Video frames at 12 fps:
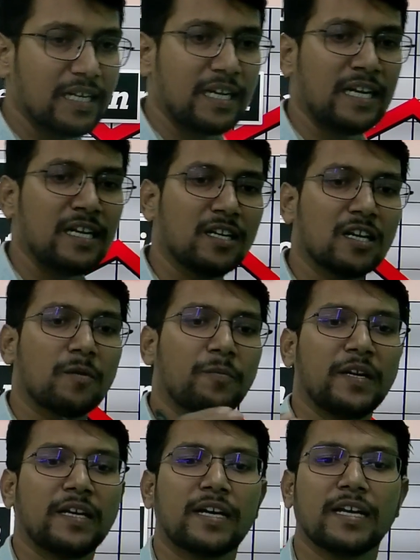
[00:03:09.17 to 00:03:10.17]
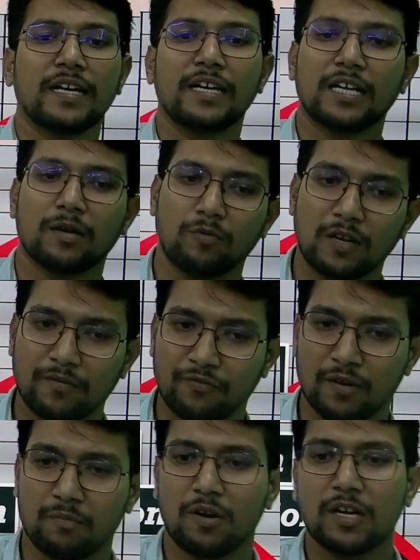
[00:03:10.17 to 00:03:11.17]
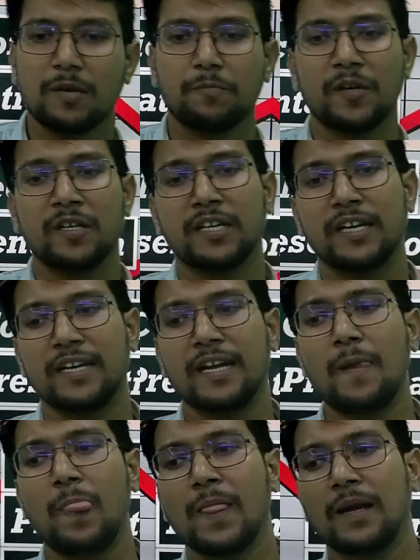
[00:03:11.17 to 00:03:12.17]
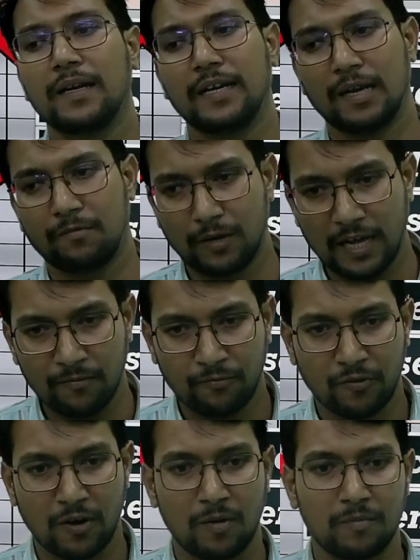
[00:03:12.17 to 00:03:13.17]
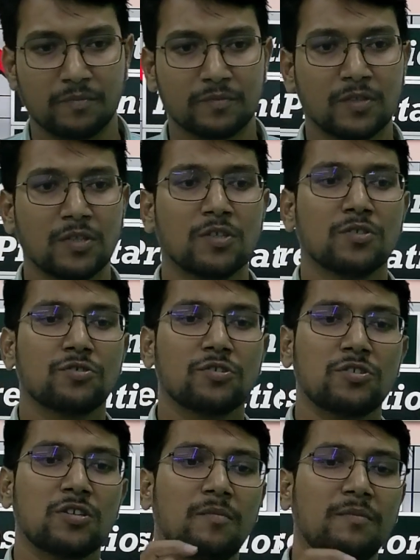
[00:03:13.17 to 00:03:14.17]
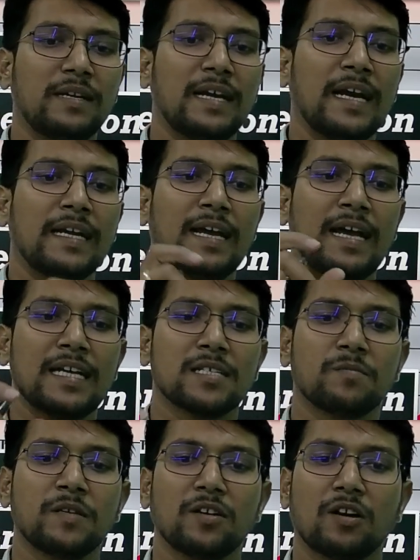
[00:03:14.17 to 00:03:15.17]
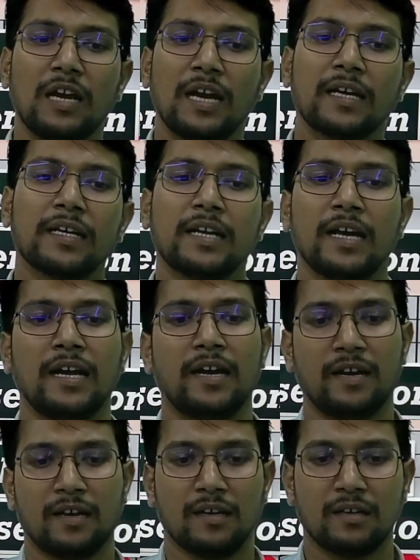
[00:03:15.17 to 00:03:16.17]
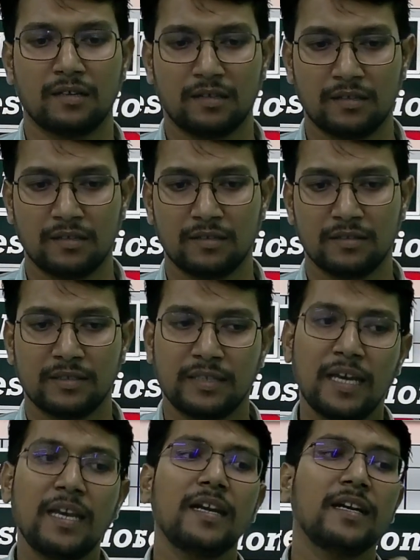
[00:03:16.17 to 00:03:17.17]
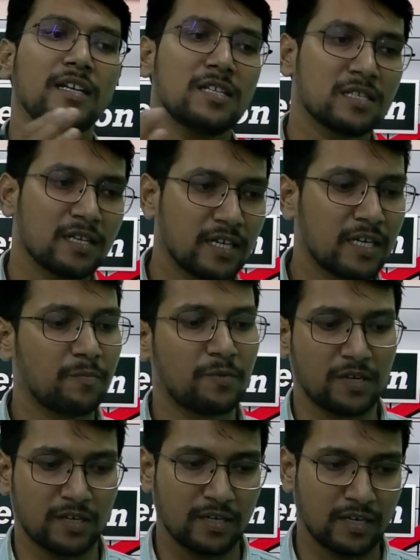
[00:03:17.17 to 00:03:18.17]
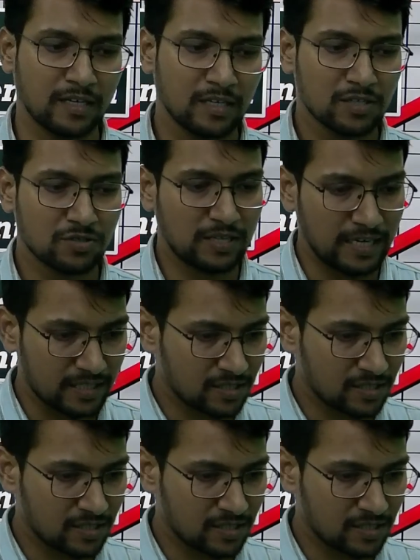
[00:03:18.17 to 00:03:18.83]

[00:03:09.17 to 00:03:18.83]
interpreted in a tabular form or represented in a tabular form, so some data has been collected, then it is represented. So that is